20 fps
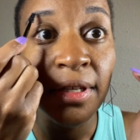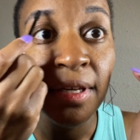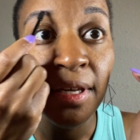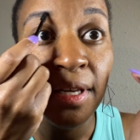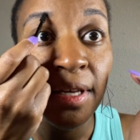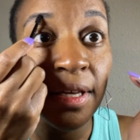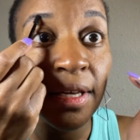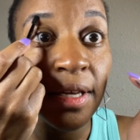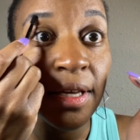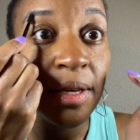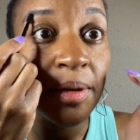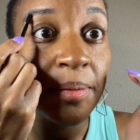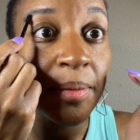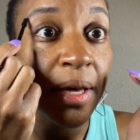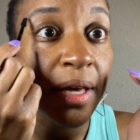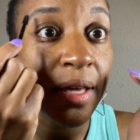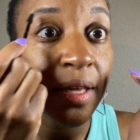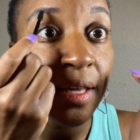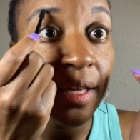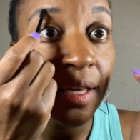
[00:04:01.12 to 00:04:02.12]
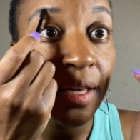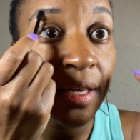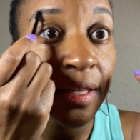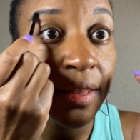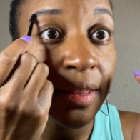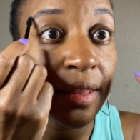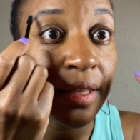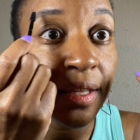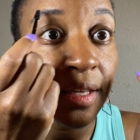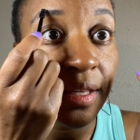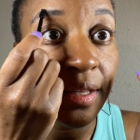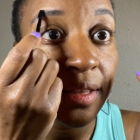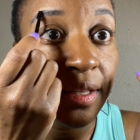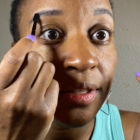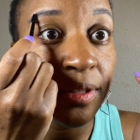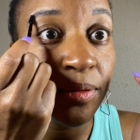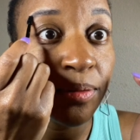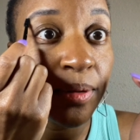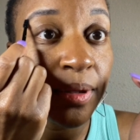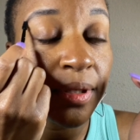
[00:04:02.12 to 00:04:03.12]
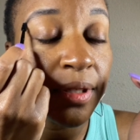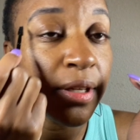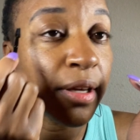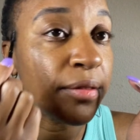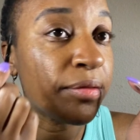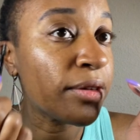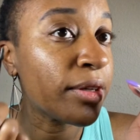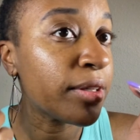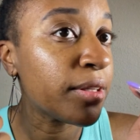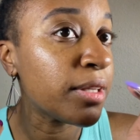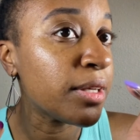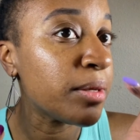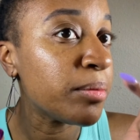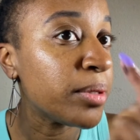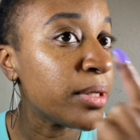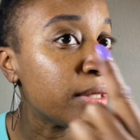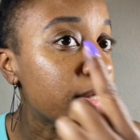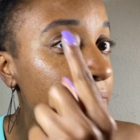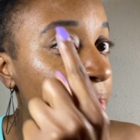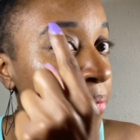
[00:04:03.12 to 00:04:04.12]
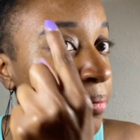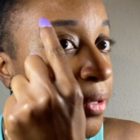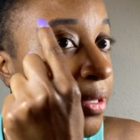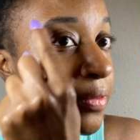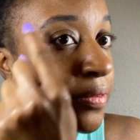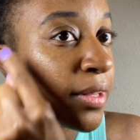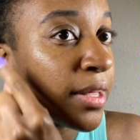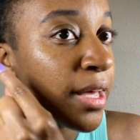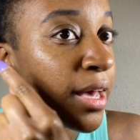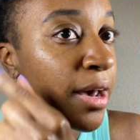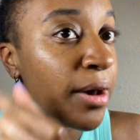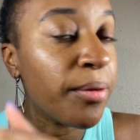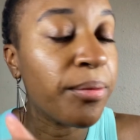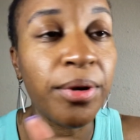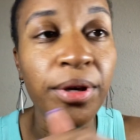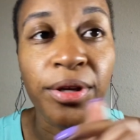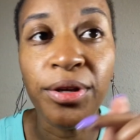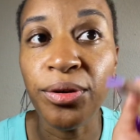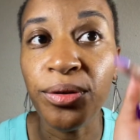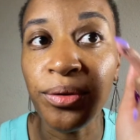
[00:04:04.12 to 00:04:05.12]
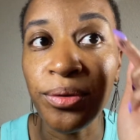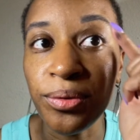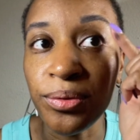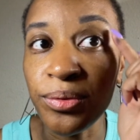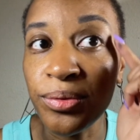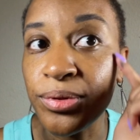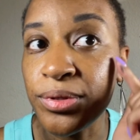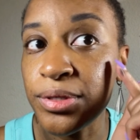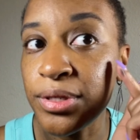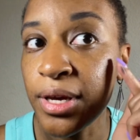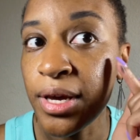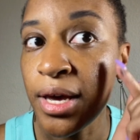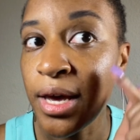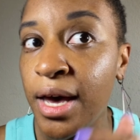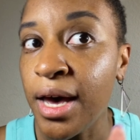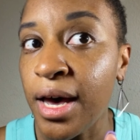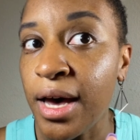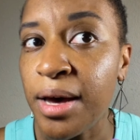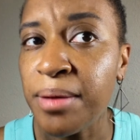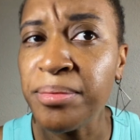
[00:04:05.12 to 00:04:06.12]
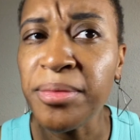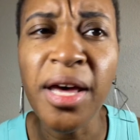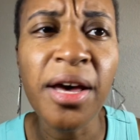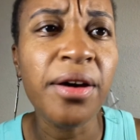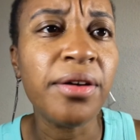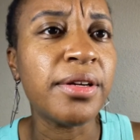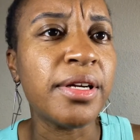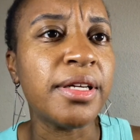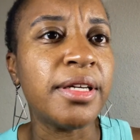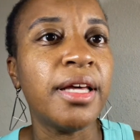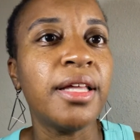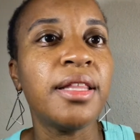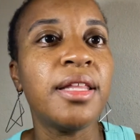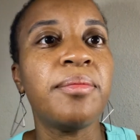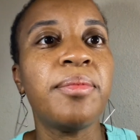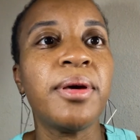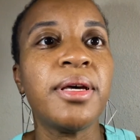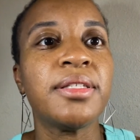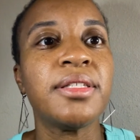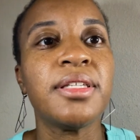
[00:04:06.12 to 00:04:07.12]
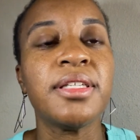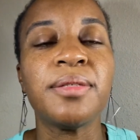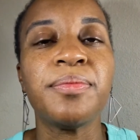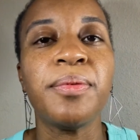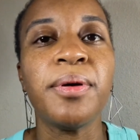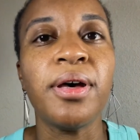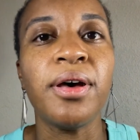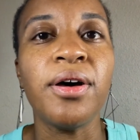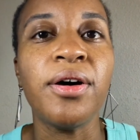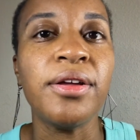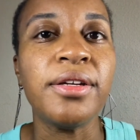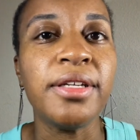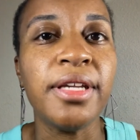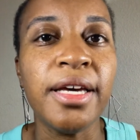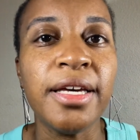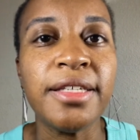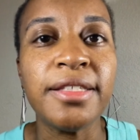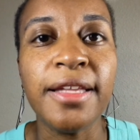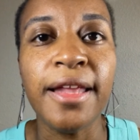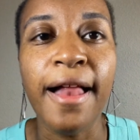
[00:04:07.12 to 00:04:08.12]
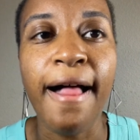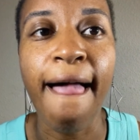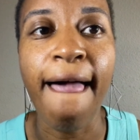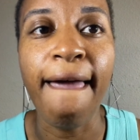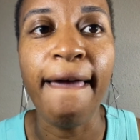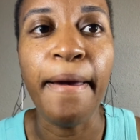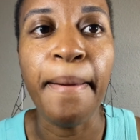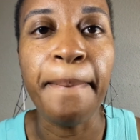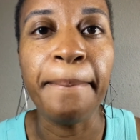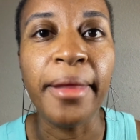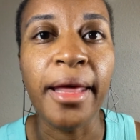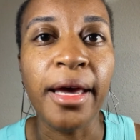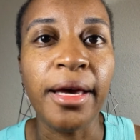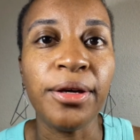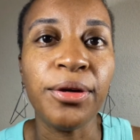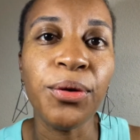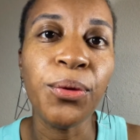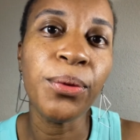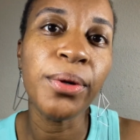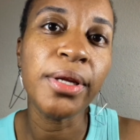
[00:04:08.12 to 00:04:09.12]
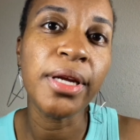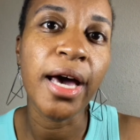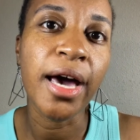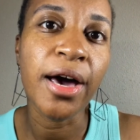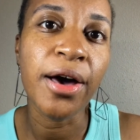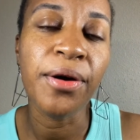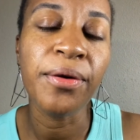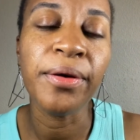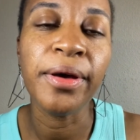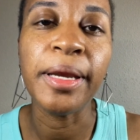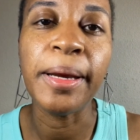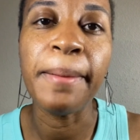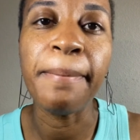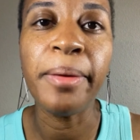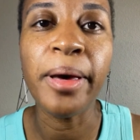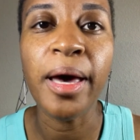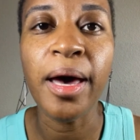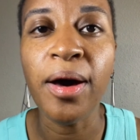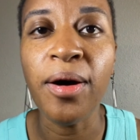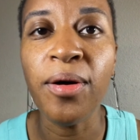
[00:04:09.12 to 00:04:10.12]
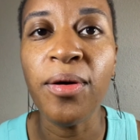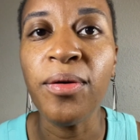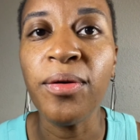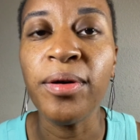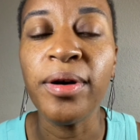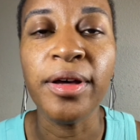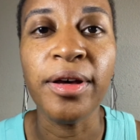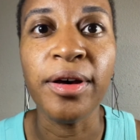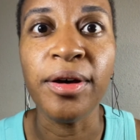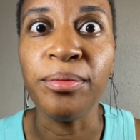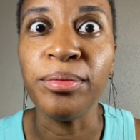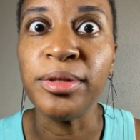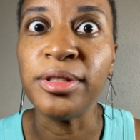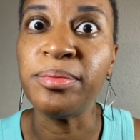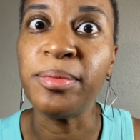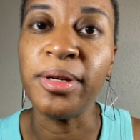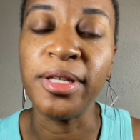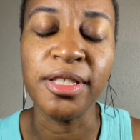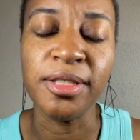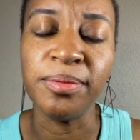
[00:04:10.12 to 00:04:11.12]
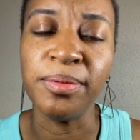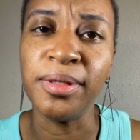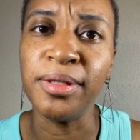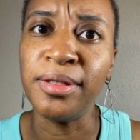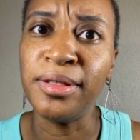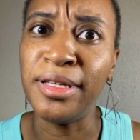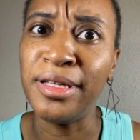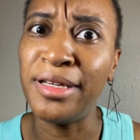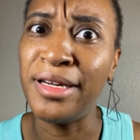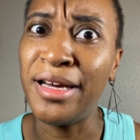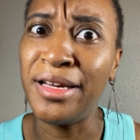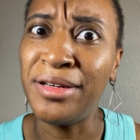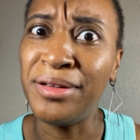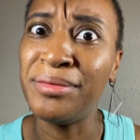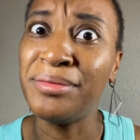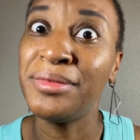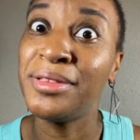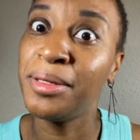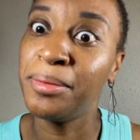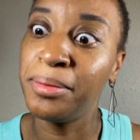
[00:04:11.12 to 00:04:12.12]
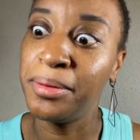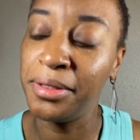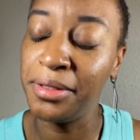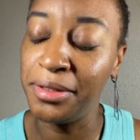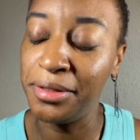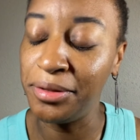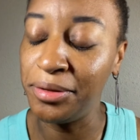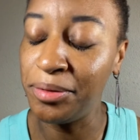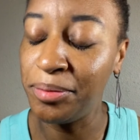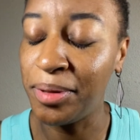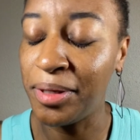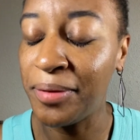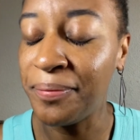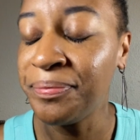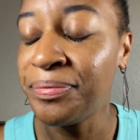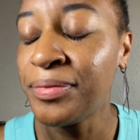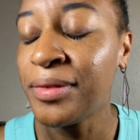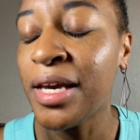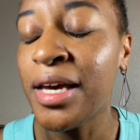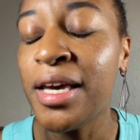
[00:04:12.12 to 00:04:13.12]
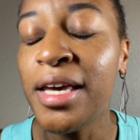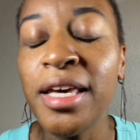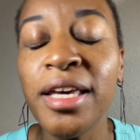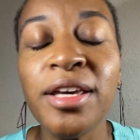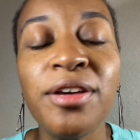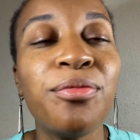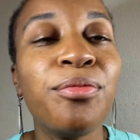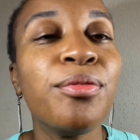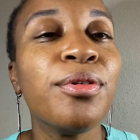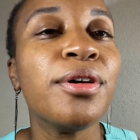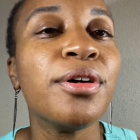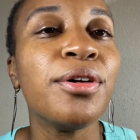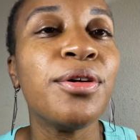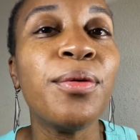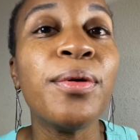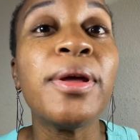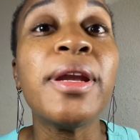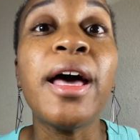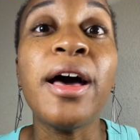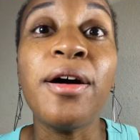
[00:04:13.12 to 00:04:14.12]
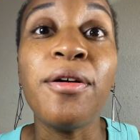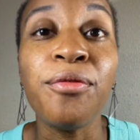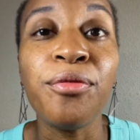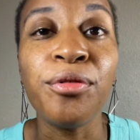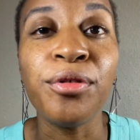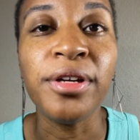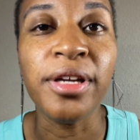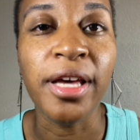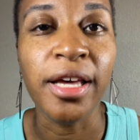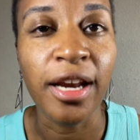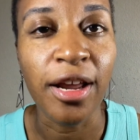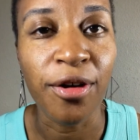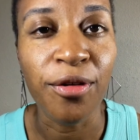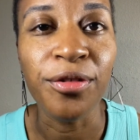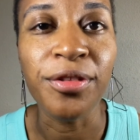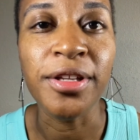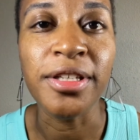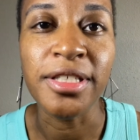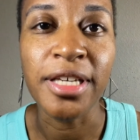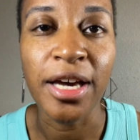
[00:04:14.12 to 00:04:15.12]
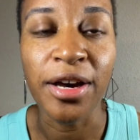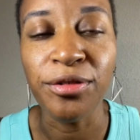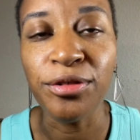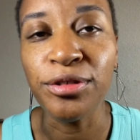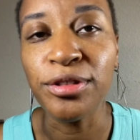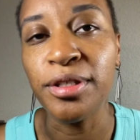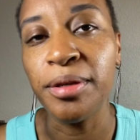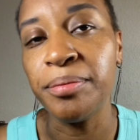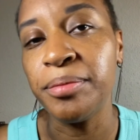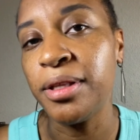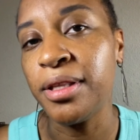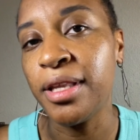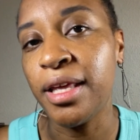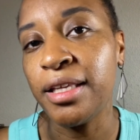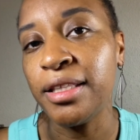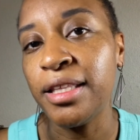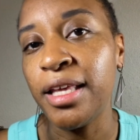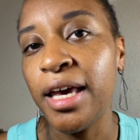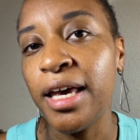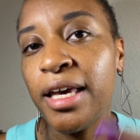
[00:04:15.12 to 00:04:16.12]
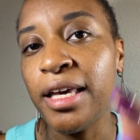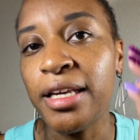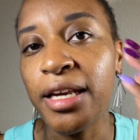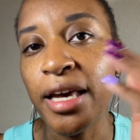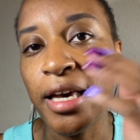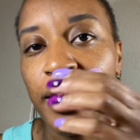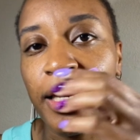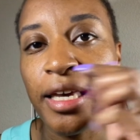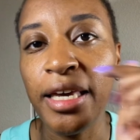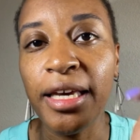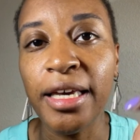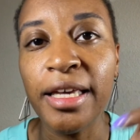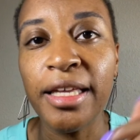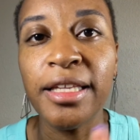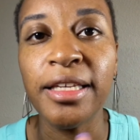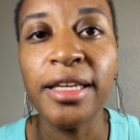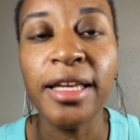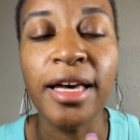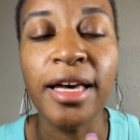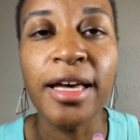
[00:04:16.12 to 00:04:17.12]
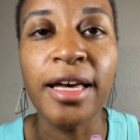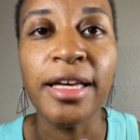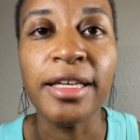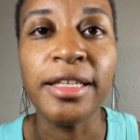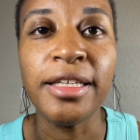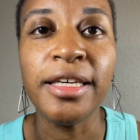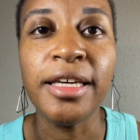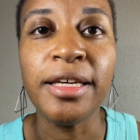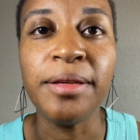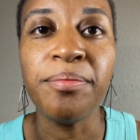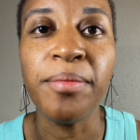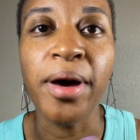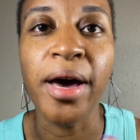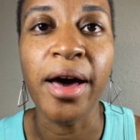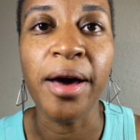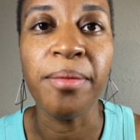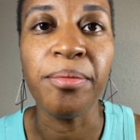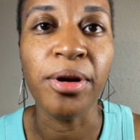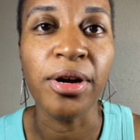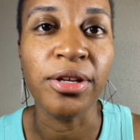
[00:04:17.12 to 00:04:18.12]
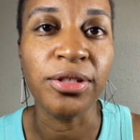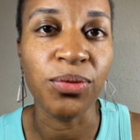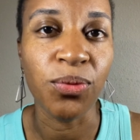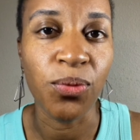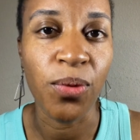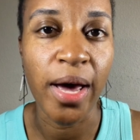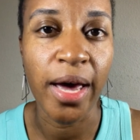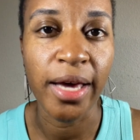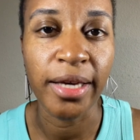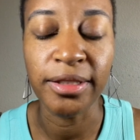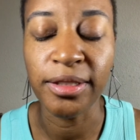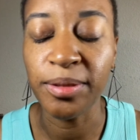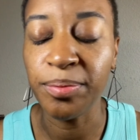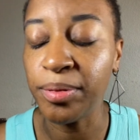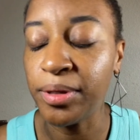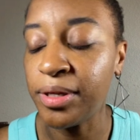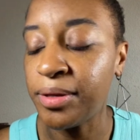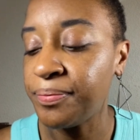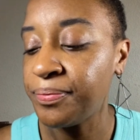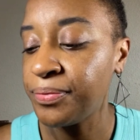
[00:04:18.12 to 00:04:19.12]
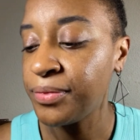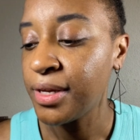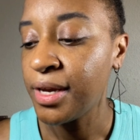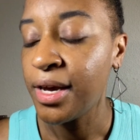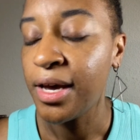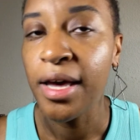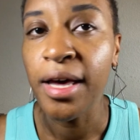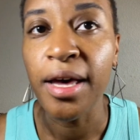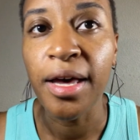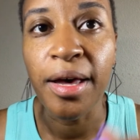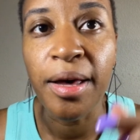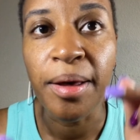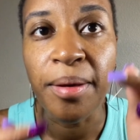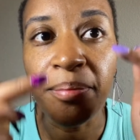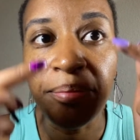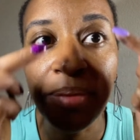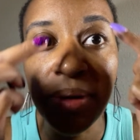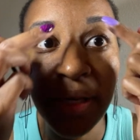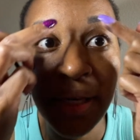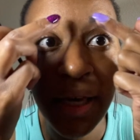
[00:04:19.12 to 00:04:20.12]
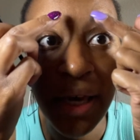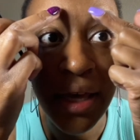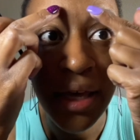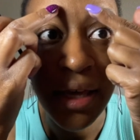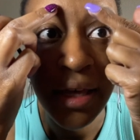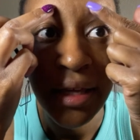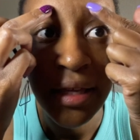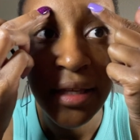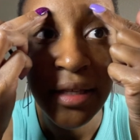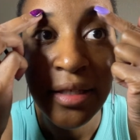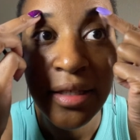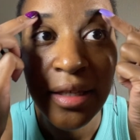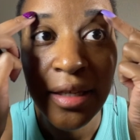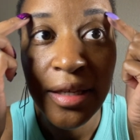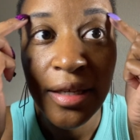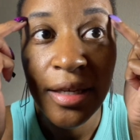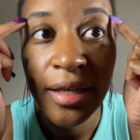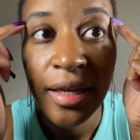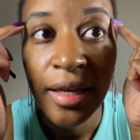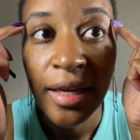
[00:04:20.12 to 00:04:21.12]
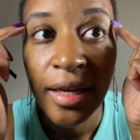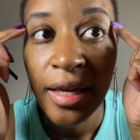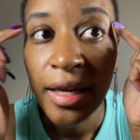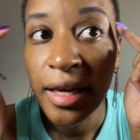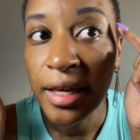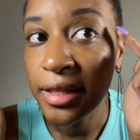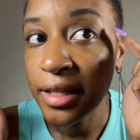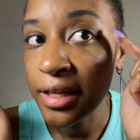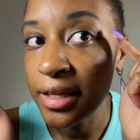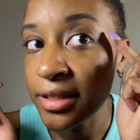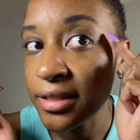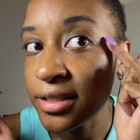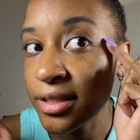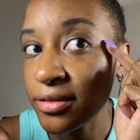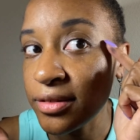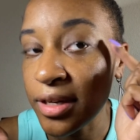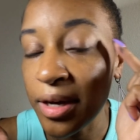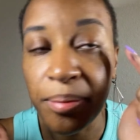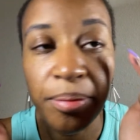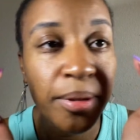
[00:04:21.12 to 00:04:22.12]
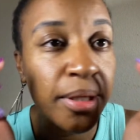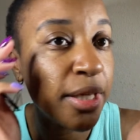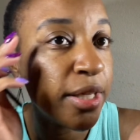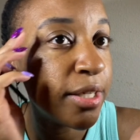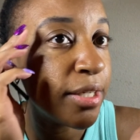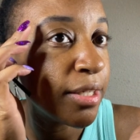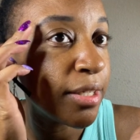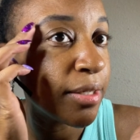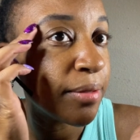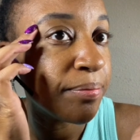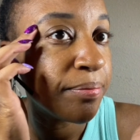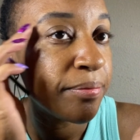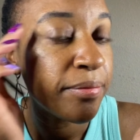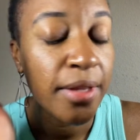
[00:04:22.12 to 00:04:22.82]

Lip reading: I think this would definitely be something that I would use, not on a daily basis, but on days that I am like going out and about, which my husband and I don't typically do, but if we're going out for a night out on the town or something like that, and I can't get my eyebrows waxed. But yeah, I think it turned out pretty good.